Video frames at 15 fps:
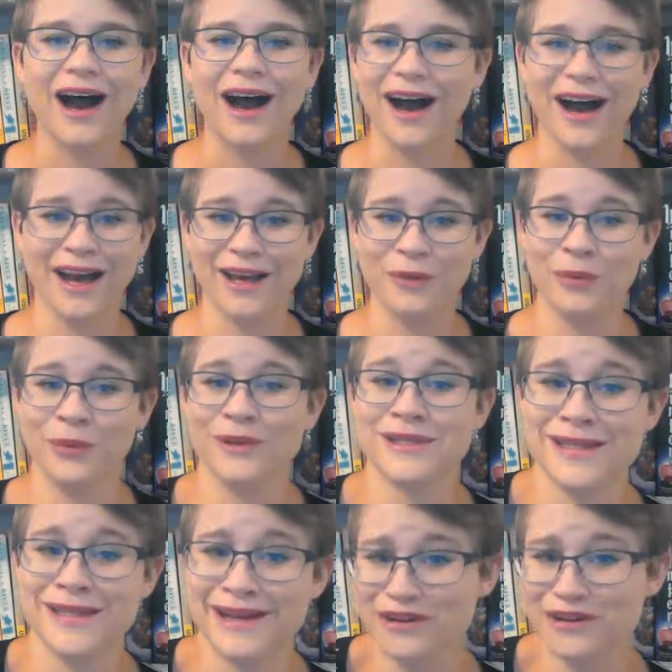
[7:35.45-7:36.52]
I
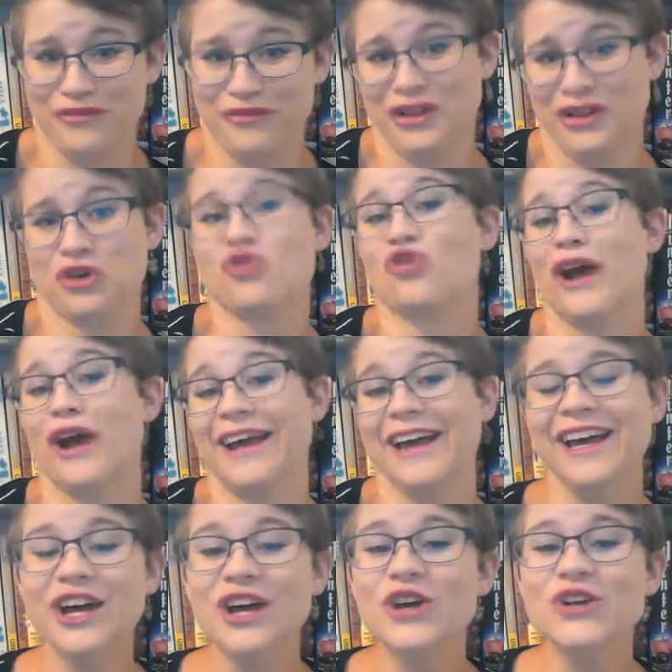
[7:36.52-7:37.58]
was there to fill a credit.
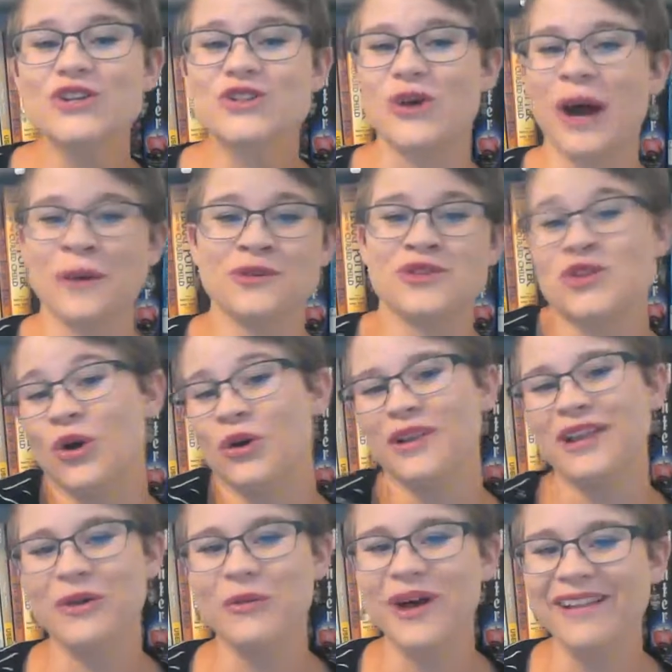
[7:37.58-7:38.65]
So I was
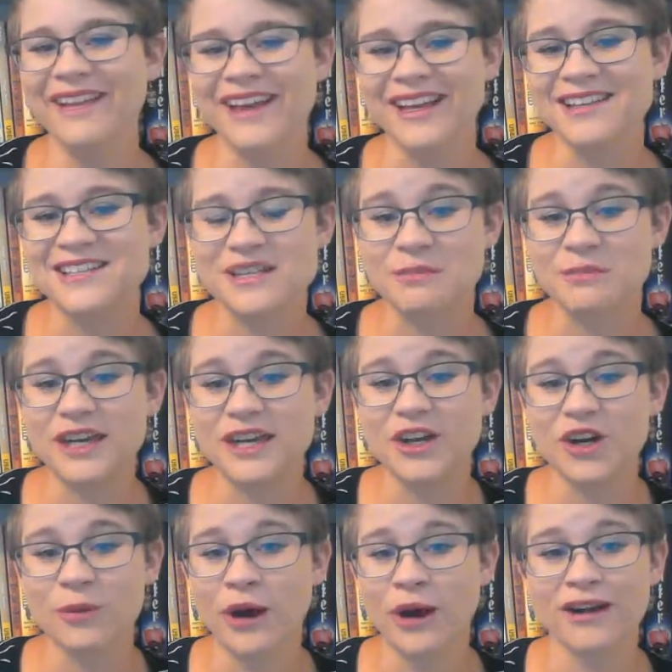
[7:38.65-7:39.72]
totally willing to be
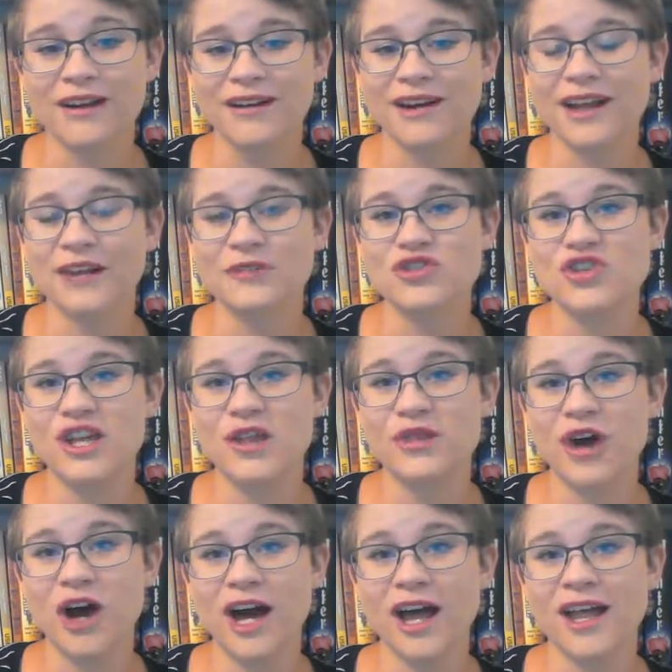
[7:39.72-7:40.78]
her partner. And if she
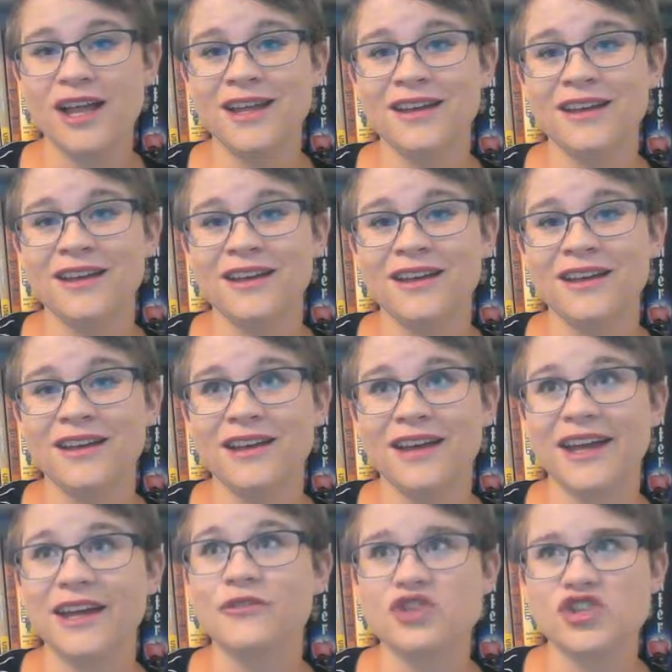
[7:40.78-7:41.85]
thought,
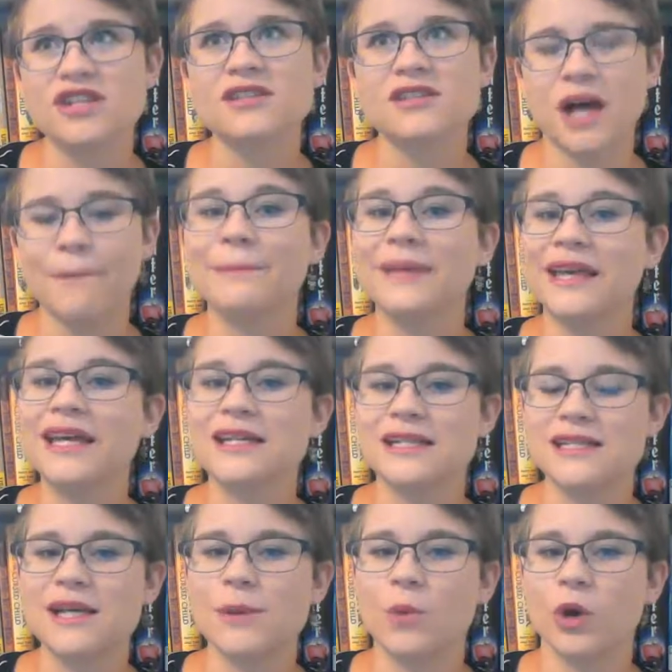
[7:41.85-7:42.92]
and if she saw me as
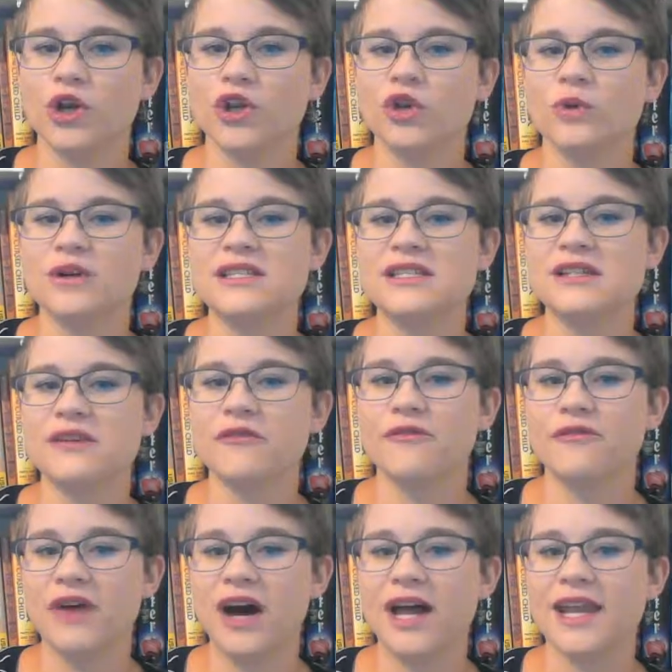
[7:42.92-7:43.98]
someone who was
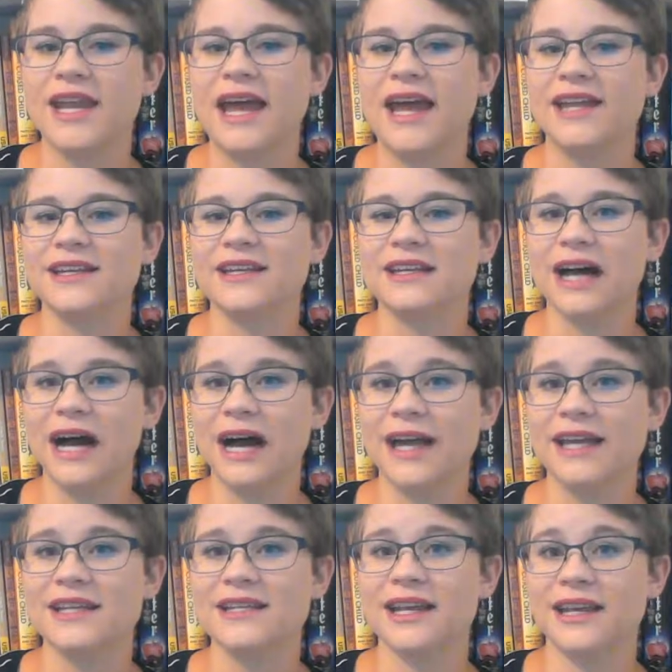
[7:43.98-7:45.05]
fun and
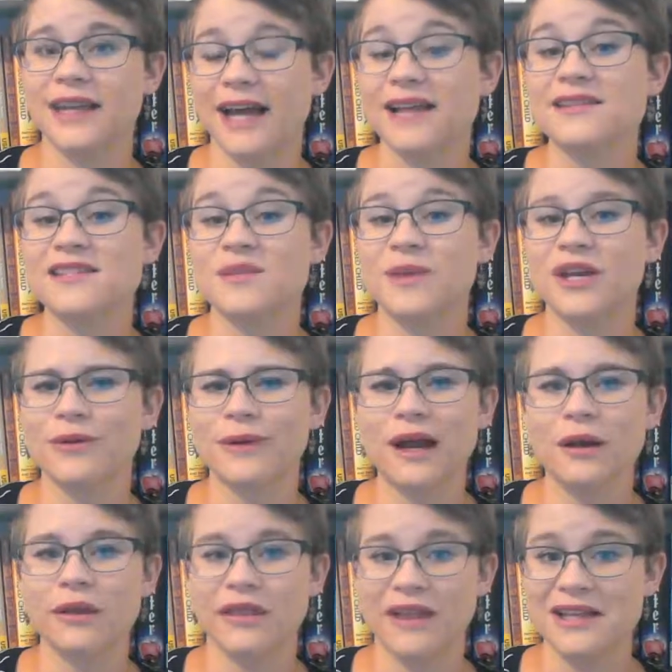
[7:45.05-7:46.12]
kind and nice to be
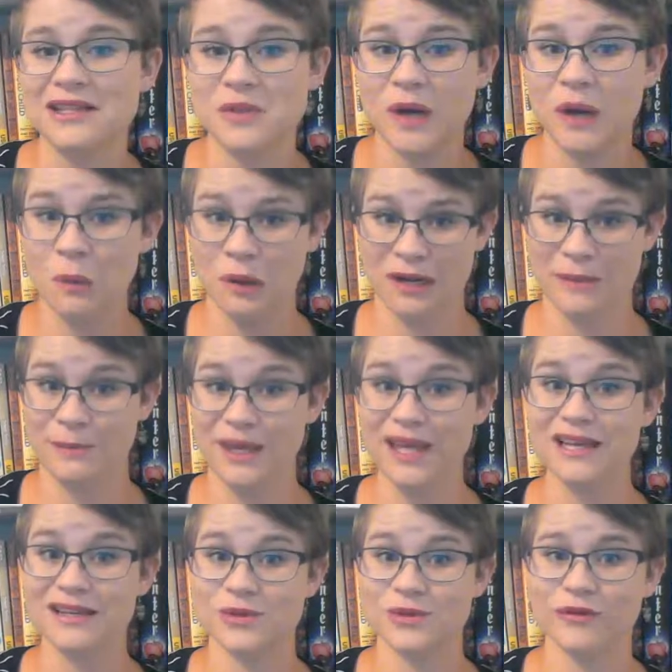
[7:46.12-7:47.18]
around, that's who I want to
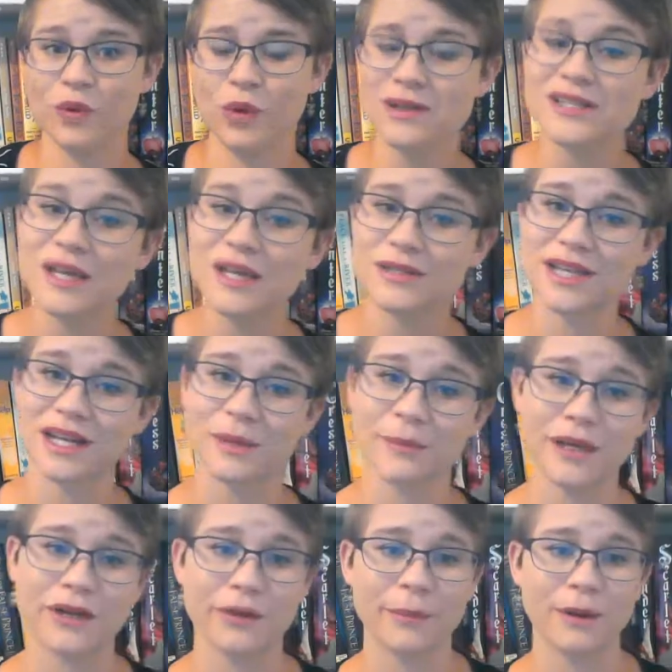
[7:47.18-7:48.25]
be. So of course I was going to
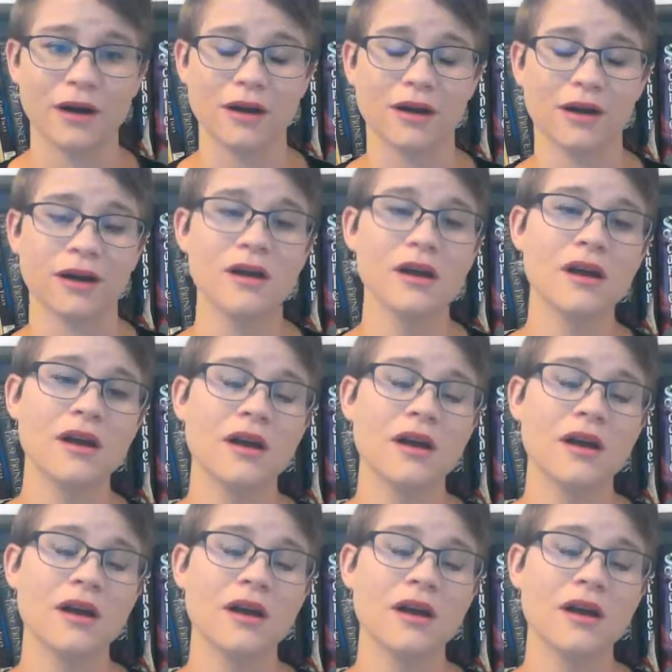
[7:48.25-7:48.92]
be her partner.